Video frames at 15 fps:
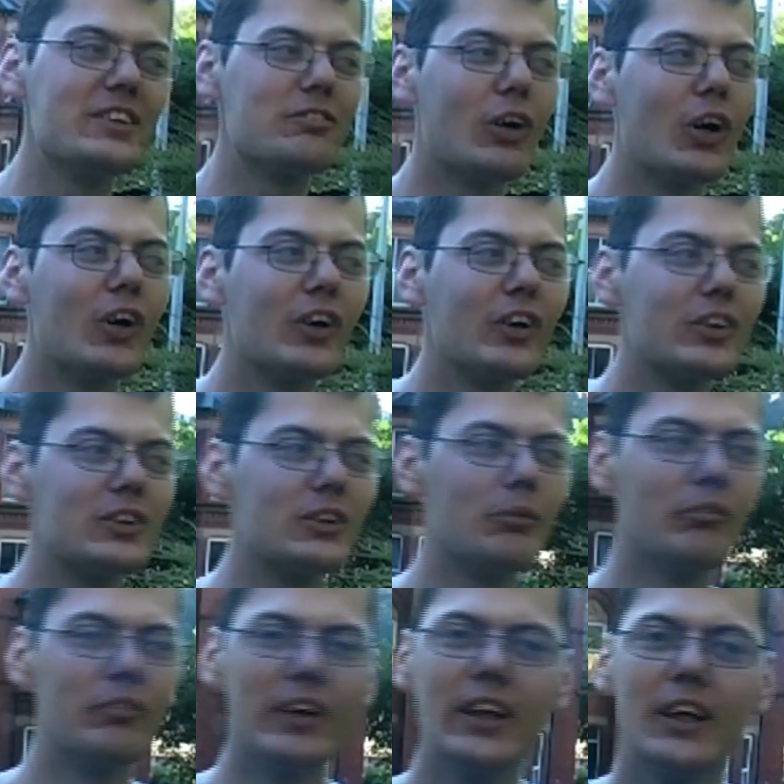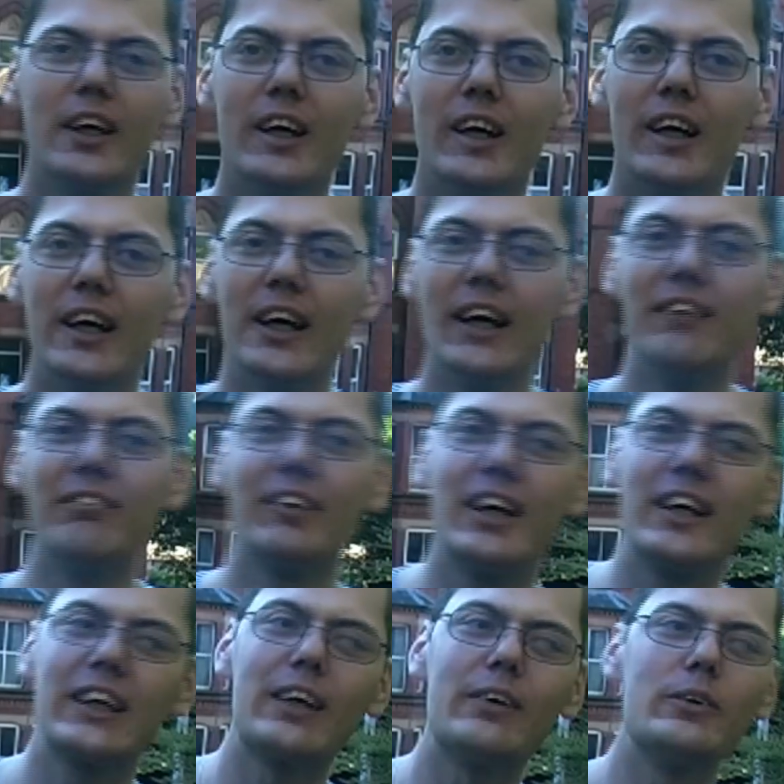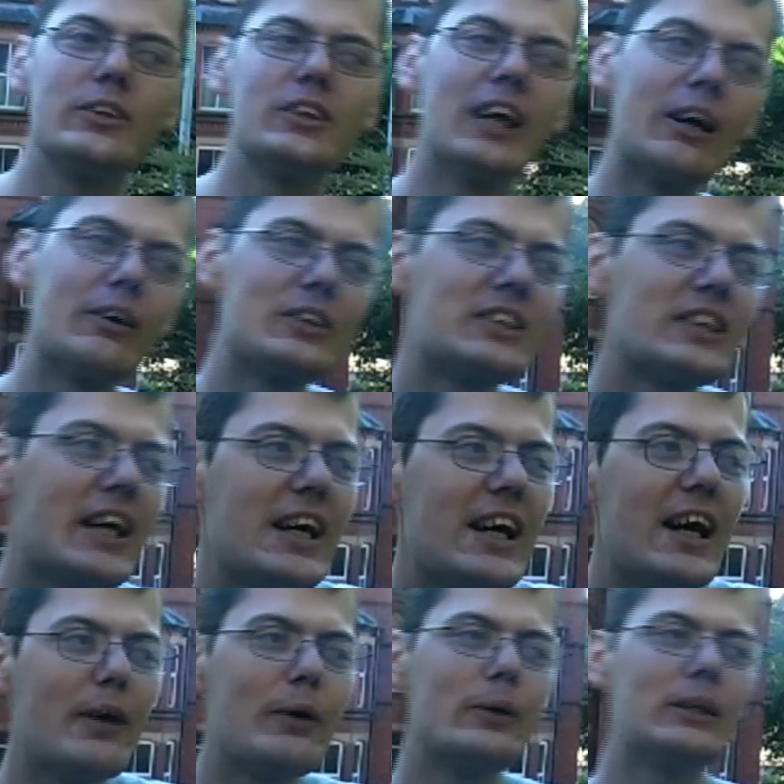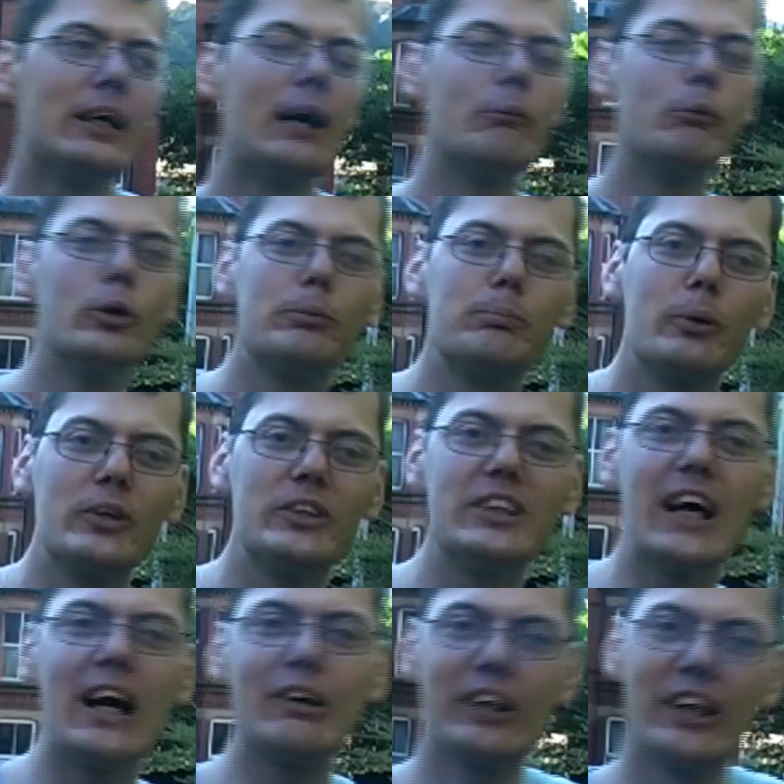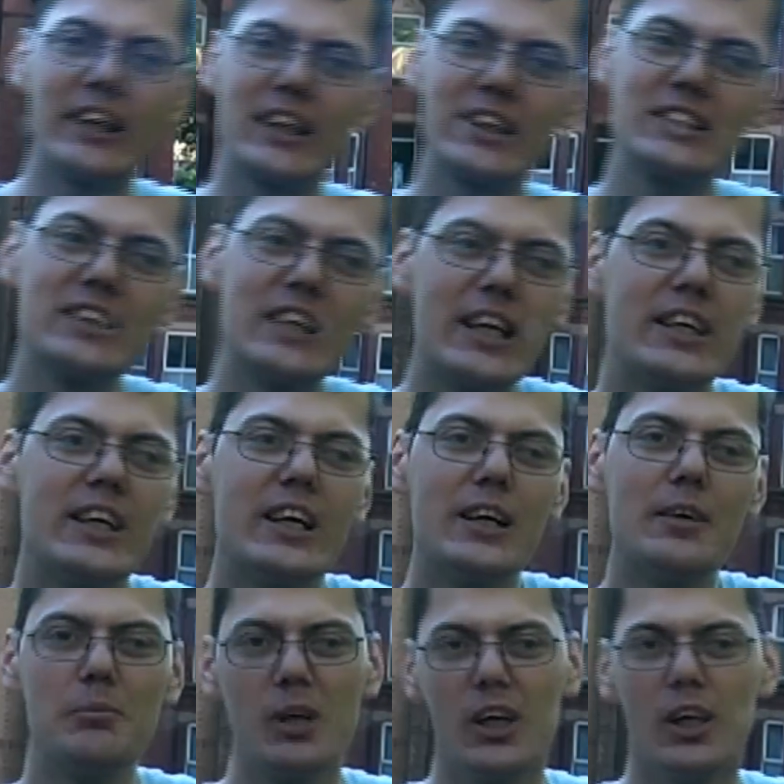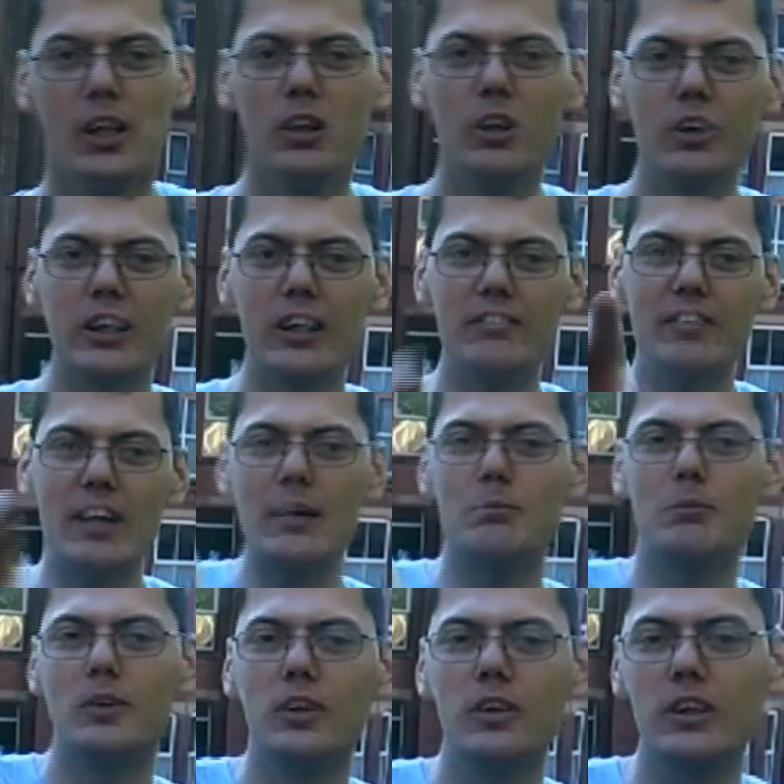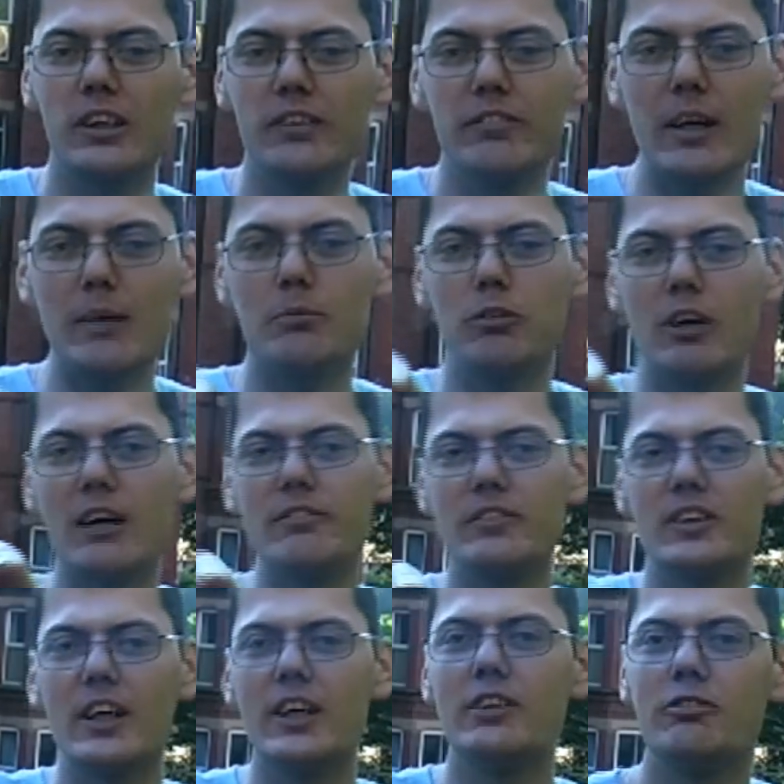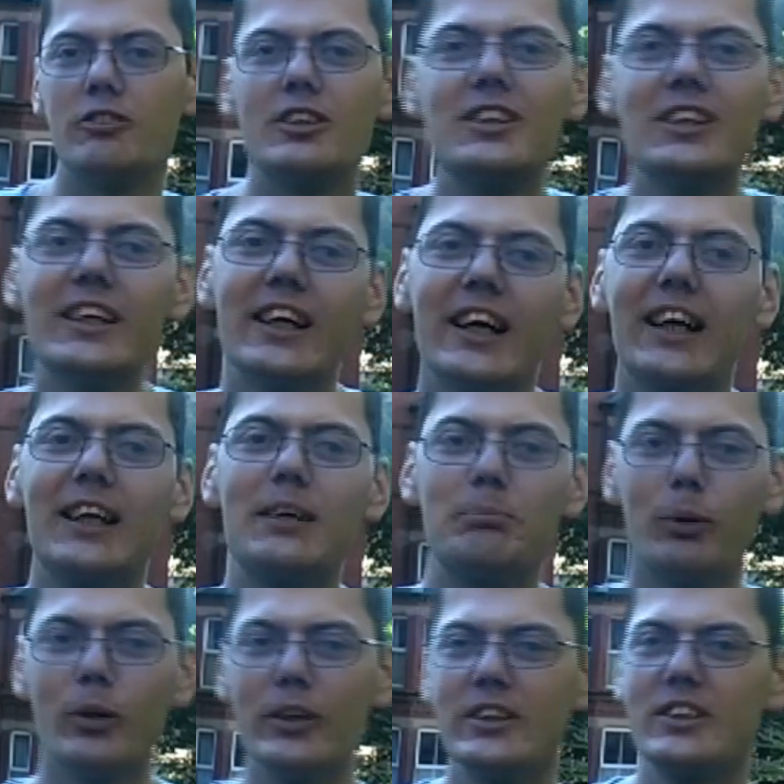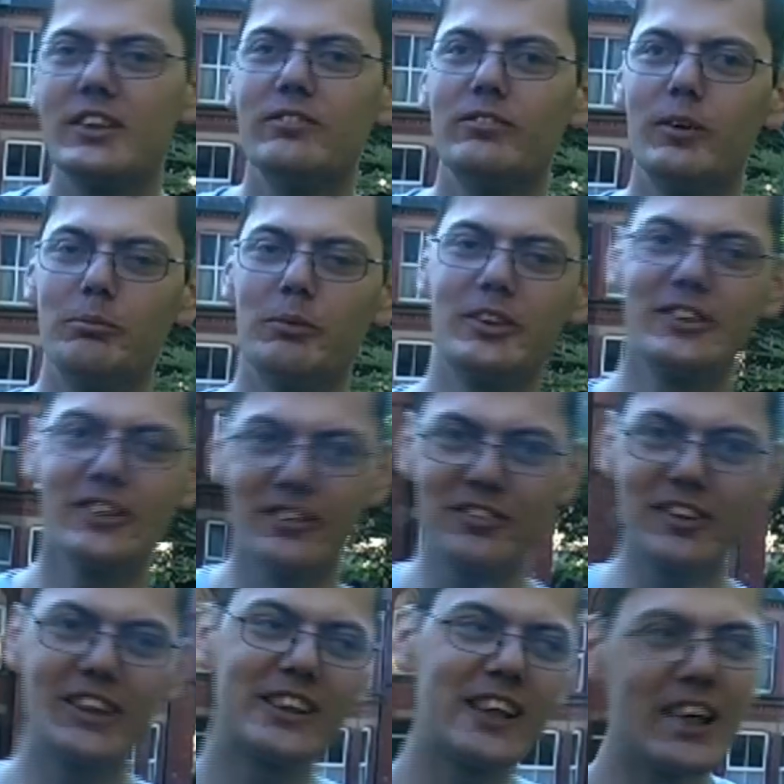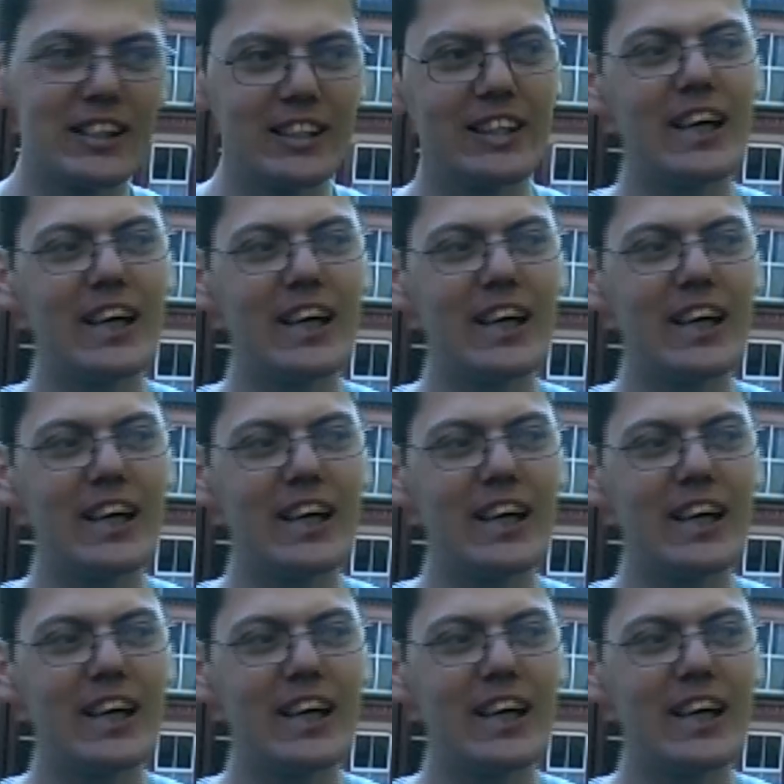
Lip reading: wrong or something, like I would point it out. Like I'd say, look at them driving dangerously, and I point at them and stuff like that. And the